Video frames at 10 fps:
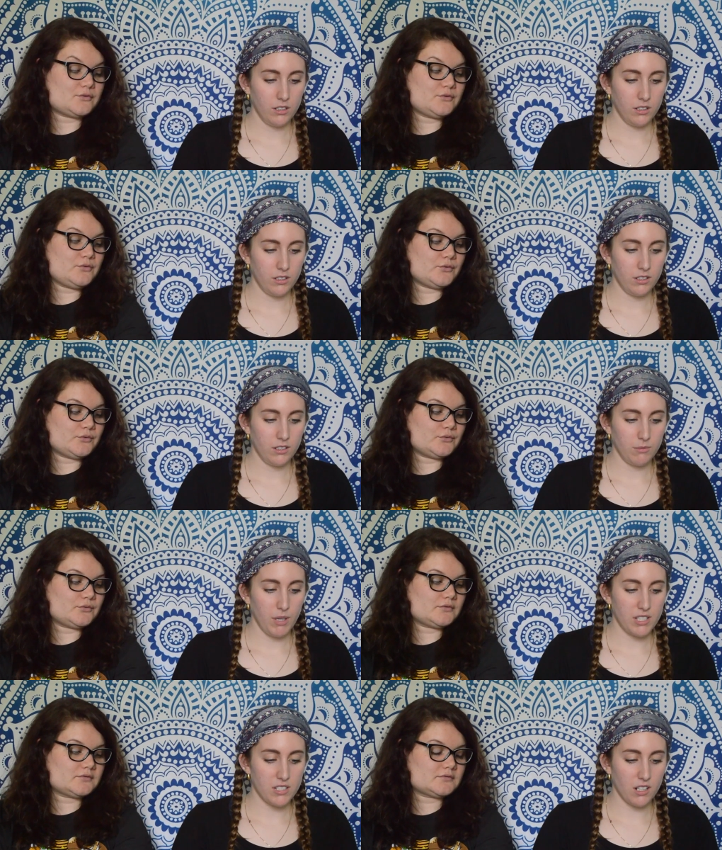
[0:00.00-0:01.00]
Speaker 1: Ooh.
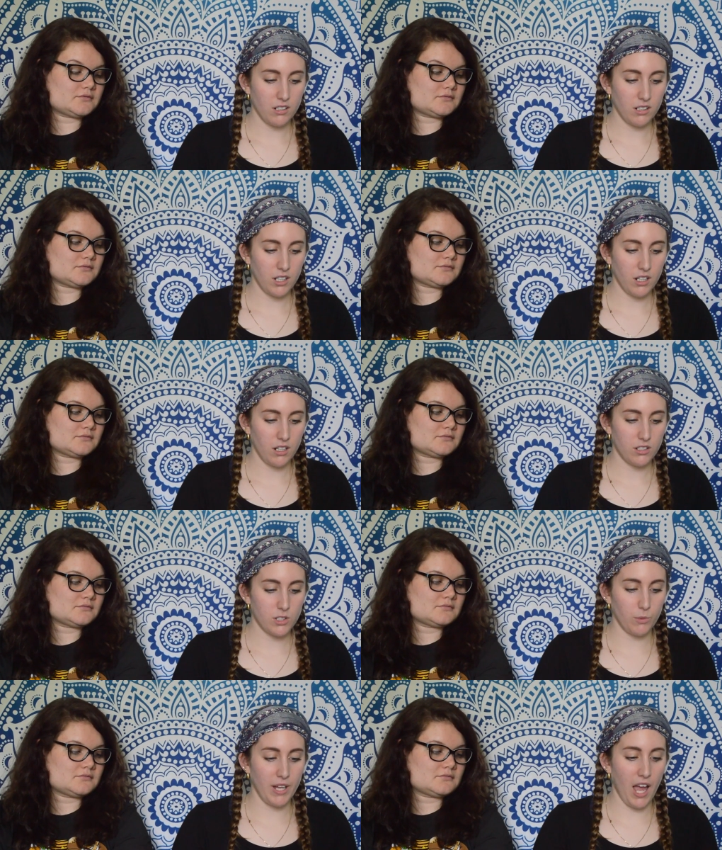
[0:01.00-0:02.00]

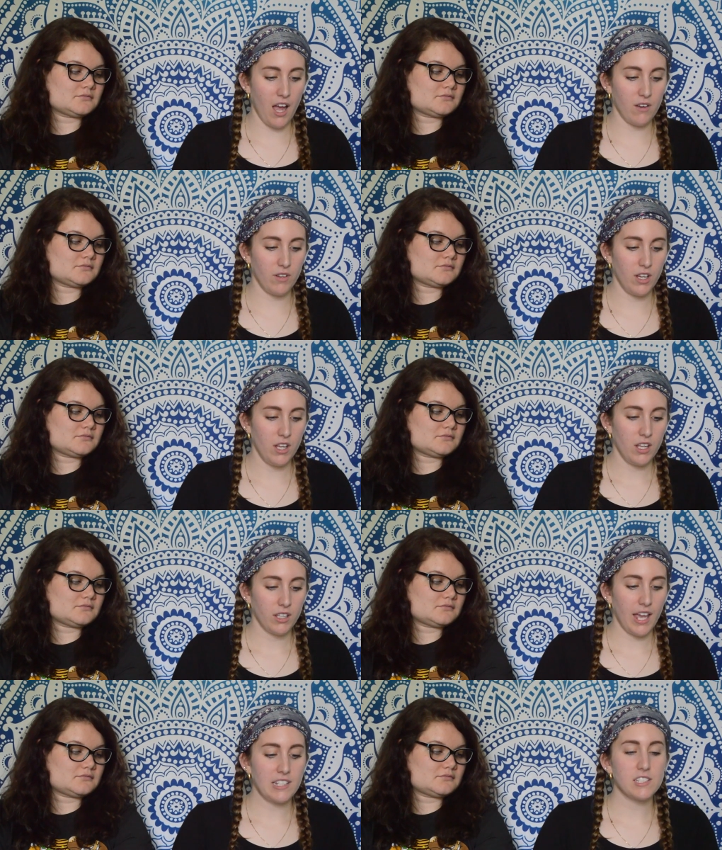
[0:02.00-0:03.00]
So we have
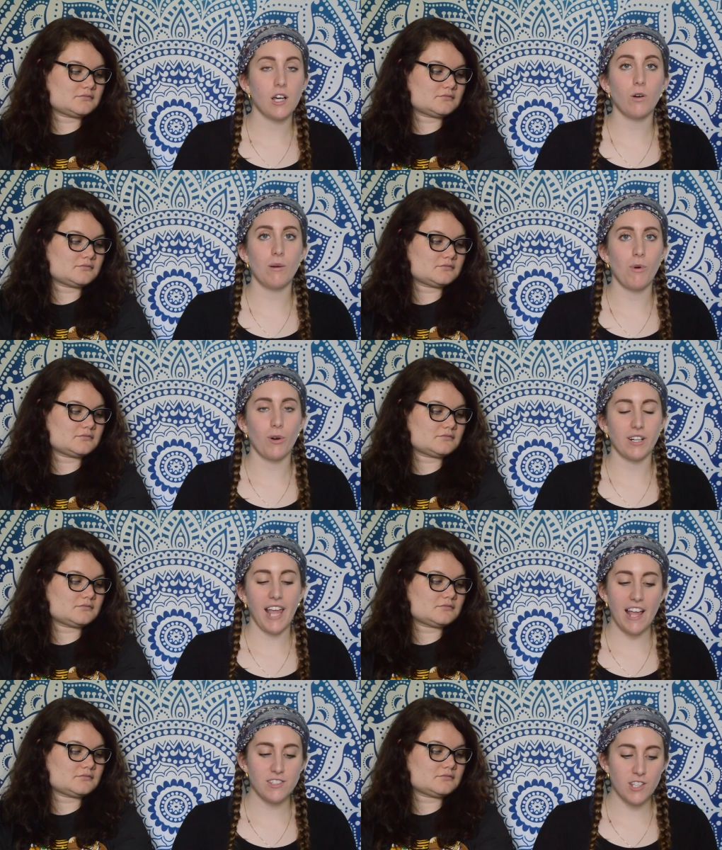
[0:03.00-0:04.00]
Kenzo Amore
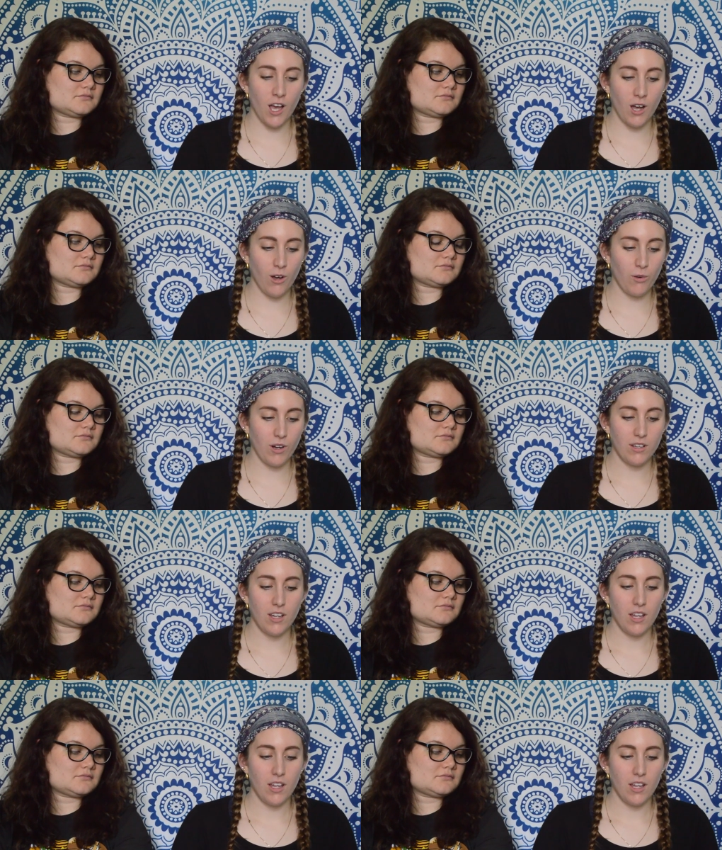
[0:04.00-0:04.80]
Kenzo,